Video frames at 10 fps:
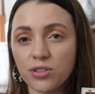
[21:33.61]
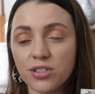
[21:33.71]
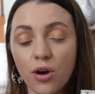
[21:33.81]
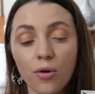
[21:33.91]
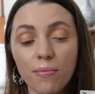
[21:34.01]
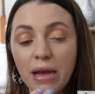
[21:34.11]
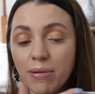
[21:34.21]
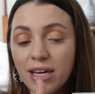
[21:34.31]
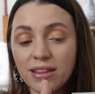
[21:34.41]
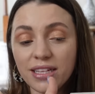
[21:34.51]
So
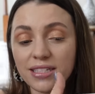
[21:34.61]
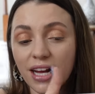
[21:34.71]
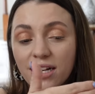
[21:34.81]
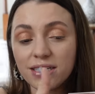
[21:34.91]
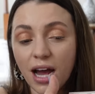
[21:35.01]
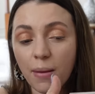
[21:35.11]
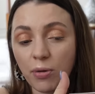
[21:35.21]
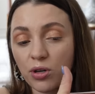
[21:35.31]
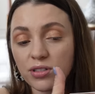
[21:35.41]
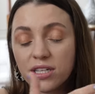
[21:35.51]
maybe these kind of
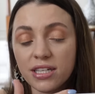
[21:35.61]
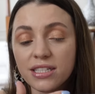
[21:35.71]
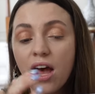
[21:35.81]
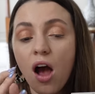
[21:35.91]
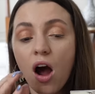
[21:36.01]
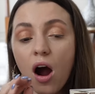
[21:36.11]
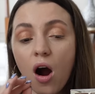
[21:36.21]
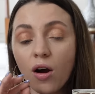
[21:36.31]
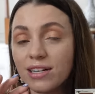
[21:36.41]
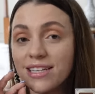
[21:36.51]
toppers and this
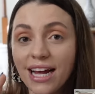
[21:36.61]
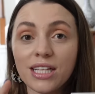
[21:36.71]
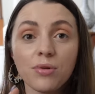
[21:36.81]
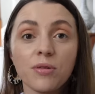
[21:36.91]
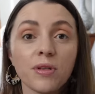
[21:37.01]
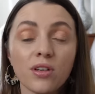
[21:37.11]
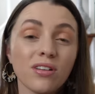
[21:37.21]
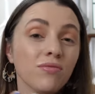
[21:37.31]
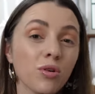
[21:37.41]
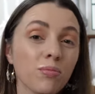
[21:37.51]
are exactly what you've been
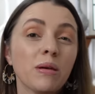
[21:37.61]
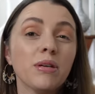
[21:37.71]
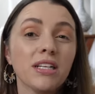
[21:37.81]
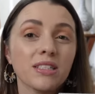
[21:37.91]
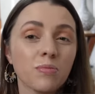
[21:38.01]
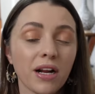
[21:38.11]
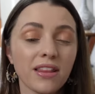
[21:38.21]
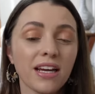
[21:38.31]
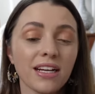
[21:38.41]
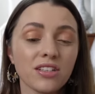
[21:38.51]
looking for, and maybe it is, but I
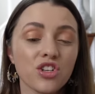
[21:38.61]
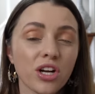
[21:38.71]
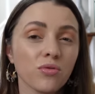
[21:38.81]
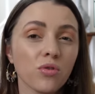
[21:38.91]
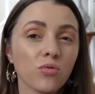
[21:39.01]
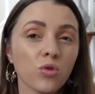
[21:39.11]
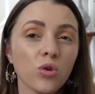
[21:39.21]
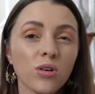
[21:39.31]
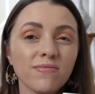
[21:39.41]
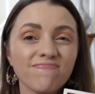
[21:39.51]
think as a general
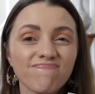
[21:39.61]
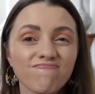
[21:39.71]
rule,